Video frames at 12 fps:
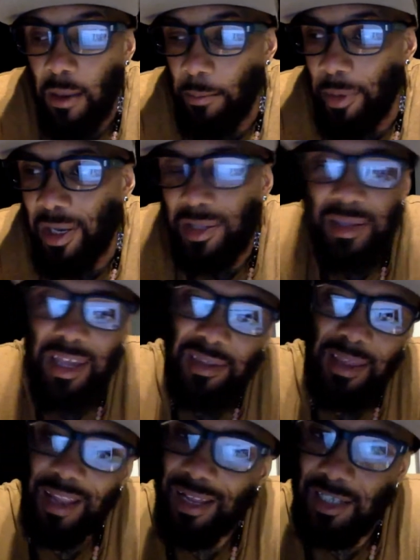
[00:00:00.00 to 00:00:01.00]
But it's a
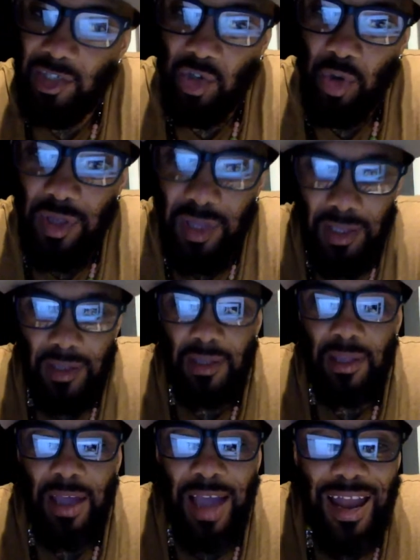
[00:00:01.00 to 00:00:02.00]
lot of choices.
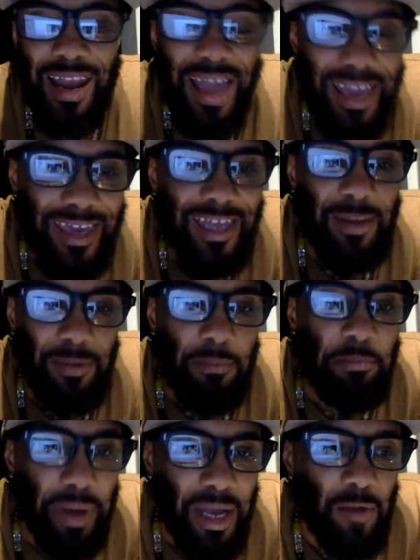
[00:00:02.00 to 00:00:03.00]
I like it
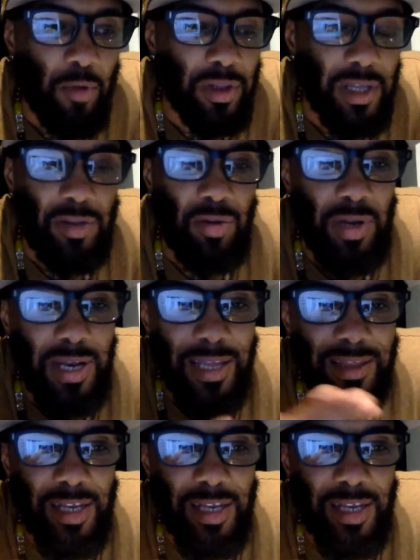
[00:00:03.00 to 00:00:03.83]
even better when there's only like